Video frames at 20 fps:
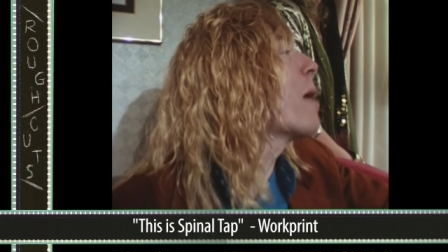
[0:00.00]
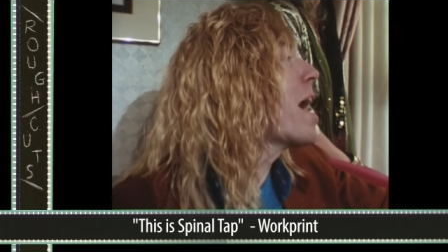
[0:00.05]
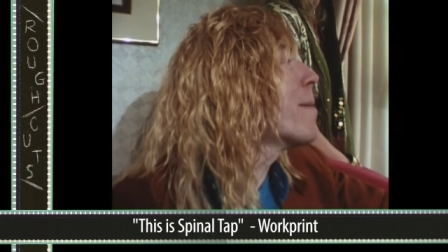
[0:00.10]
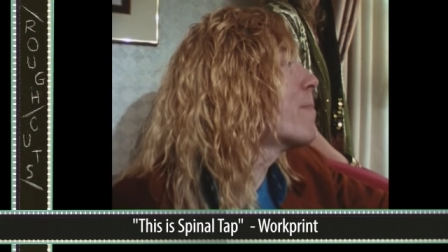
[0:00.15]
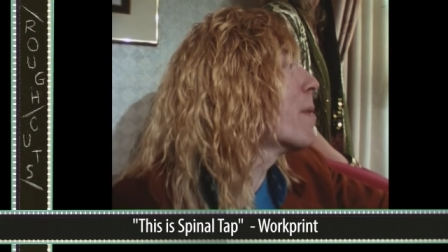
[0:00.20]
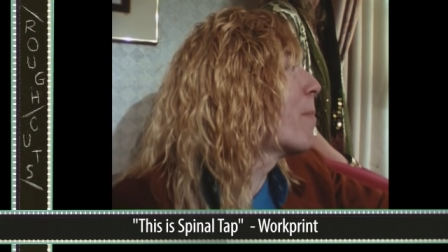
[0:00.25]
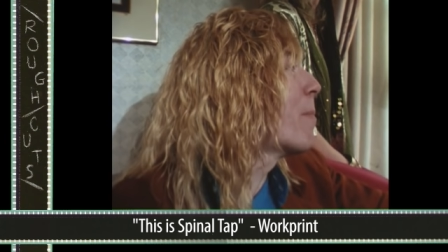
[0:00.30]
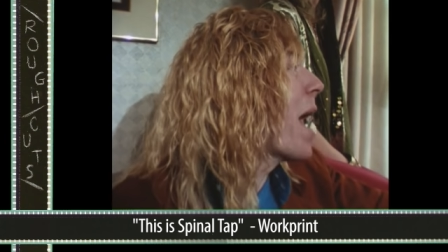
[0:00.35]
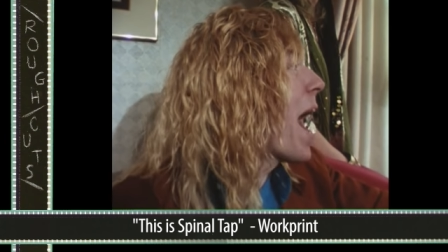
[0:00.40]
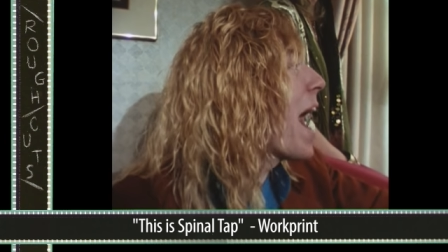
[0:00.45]
a
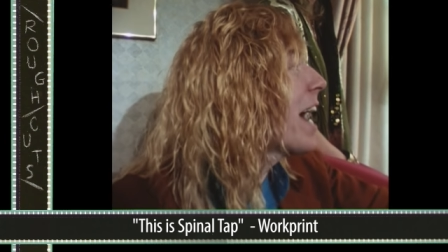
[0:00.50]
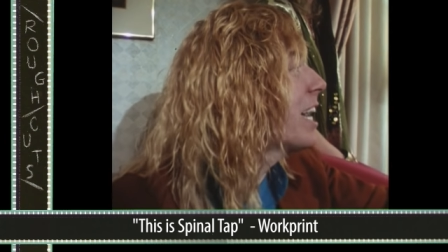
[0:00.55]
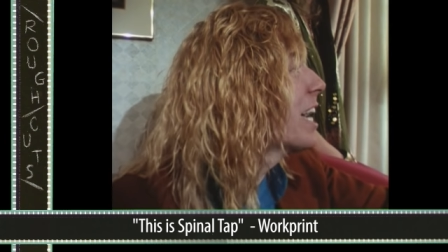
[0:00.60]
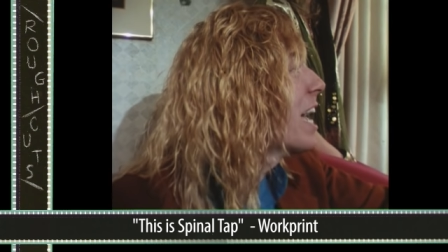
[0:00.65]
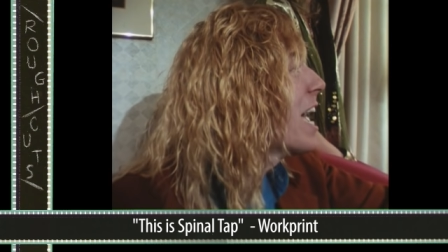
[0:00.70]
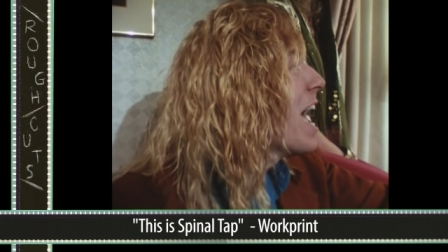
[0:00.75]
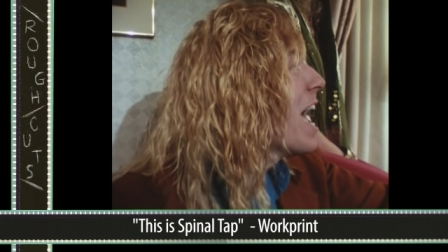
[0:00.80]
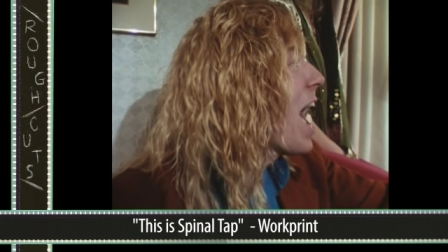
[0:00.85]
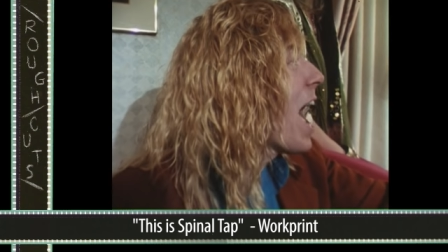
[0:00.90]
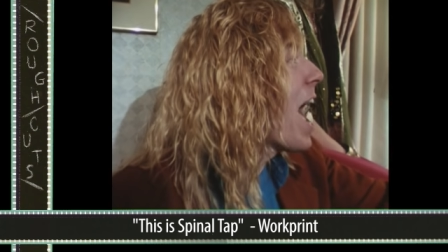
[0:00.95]
paperback
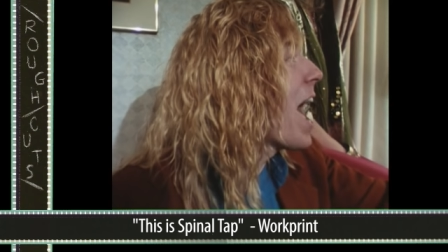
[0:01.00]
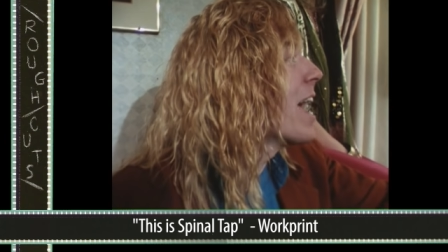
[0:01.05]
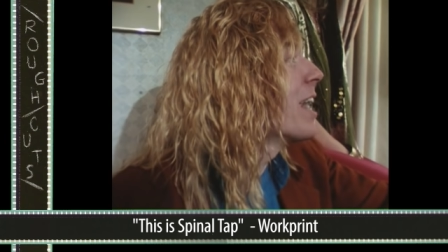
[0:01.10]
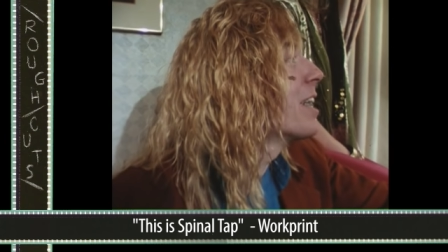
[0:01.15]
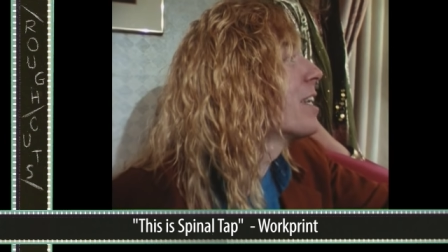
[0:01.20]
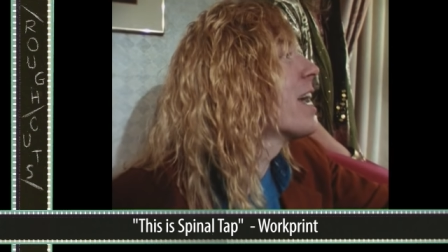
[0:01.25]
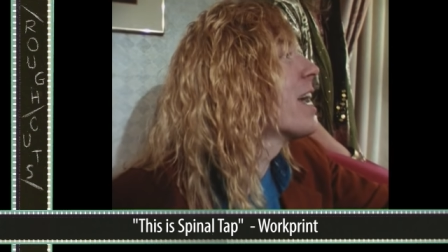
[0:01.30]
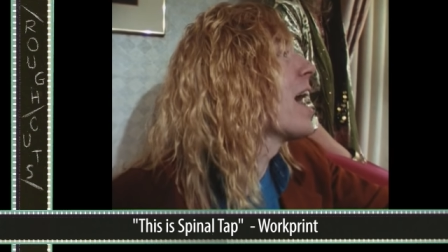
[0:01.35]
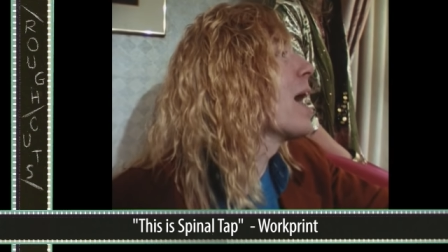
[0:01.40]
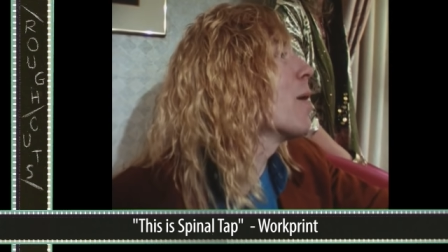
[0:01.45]

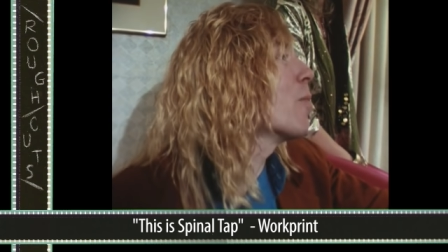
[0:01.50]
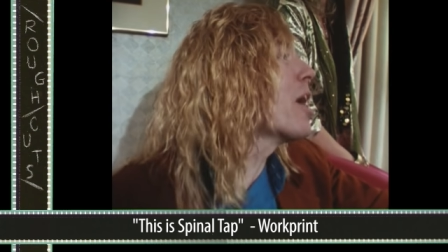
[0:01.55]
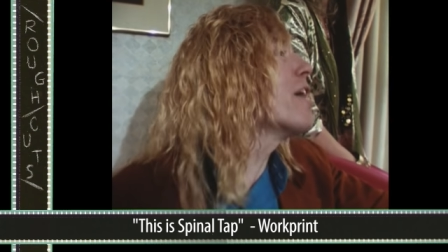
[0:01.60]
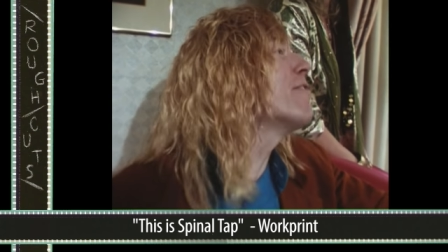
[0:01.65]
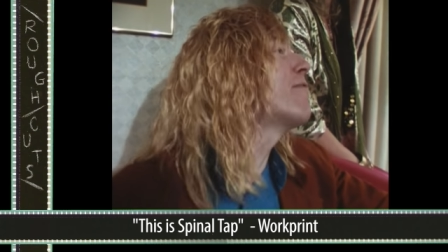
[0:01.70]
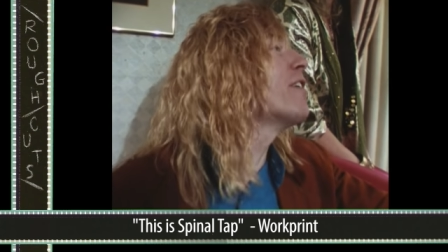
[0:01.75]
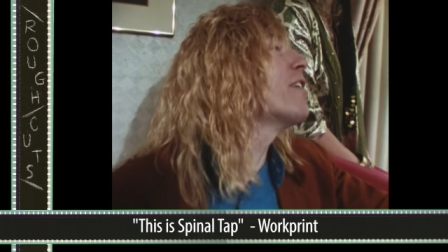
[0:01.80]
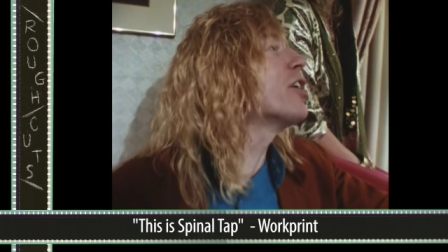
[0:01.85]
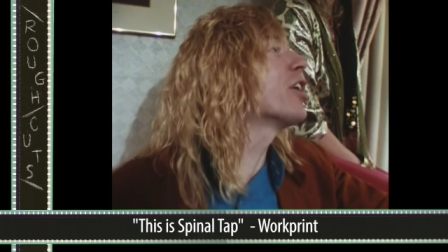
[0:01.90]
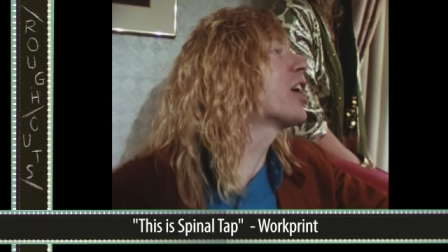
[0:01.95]
and
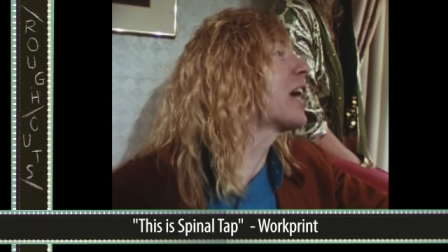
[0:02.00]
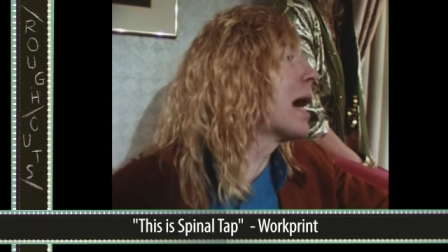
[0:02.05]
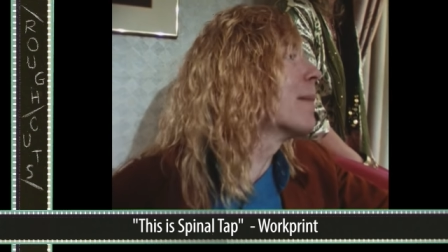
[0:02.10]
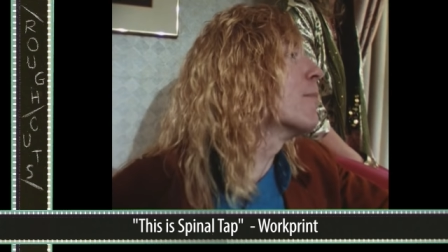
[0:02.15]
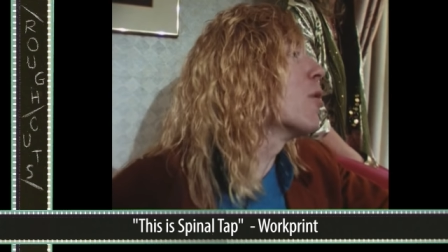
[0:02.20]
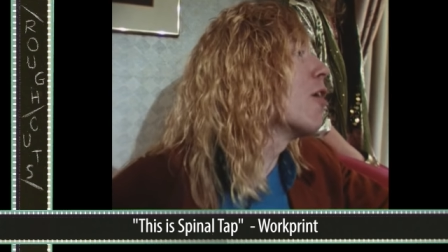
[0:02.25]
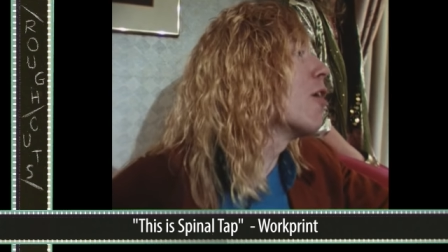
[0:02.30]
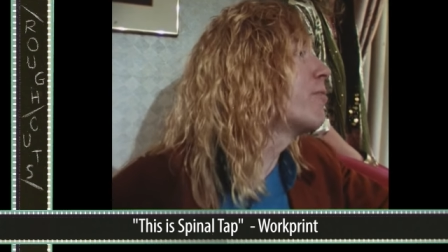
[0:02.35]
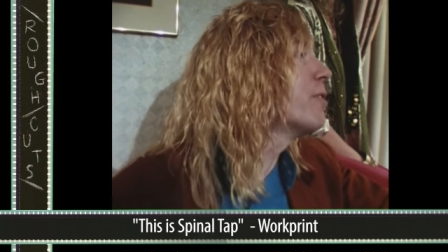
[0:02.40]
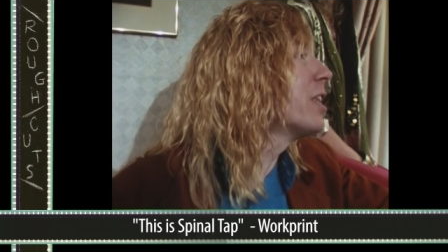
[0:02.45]
waiting for you to
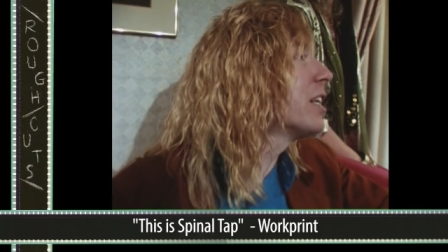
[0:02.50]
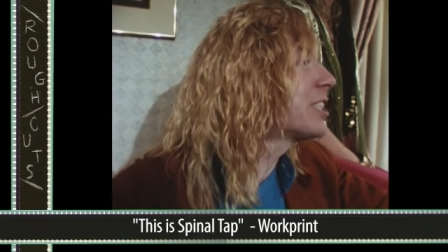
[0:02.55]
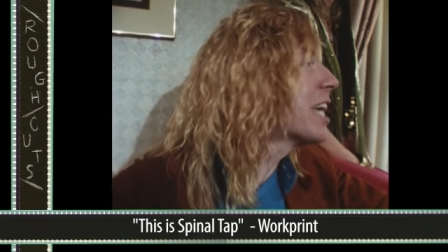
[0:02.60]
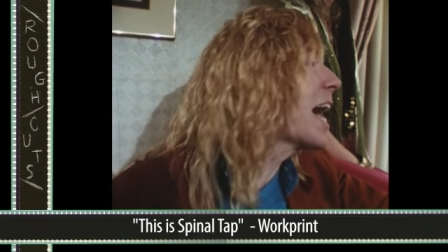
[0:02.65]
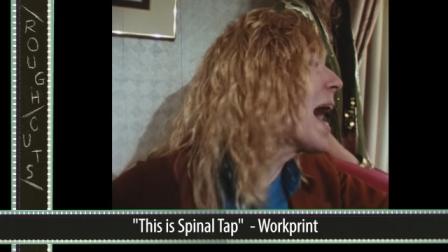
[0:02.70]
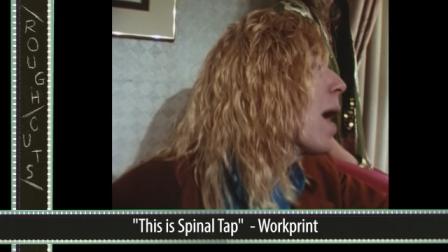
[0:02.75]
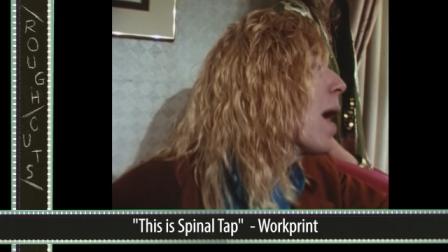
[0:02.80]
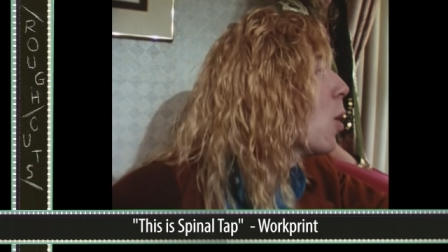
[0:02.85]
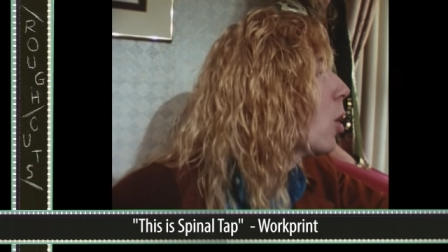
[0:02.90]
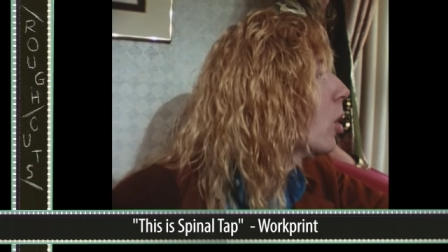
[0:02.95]
come off with a
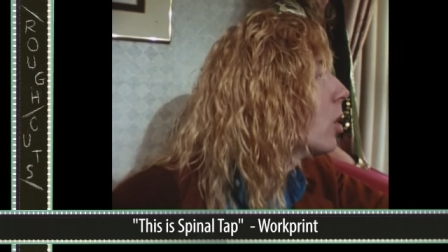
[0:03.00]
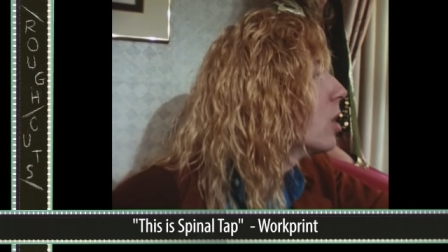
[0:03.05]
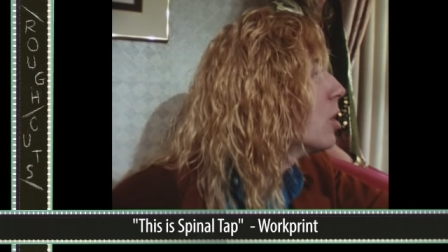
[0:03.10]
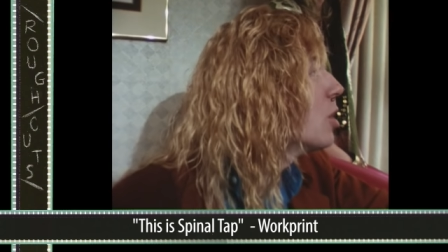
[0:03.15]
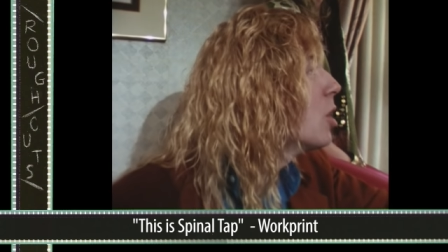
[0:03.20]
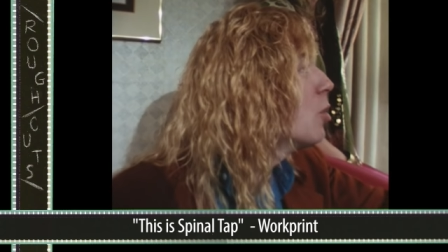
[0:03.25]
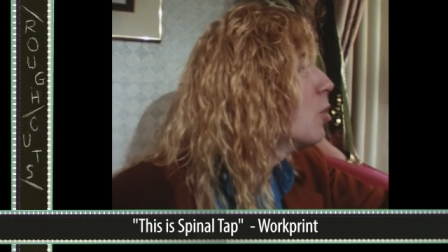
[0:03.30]
towel. No,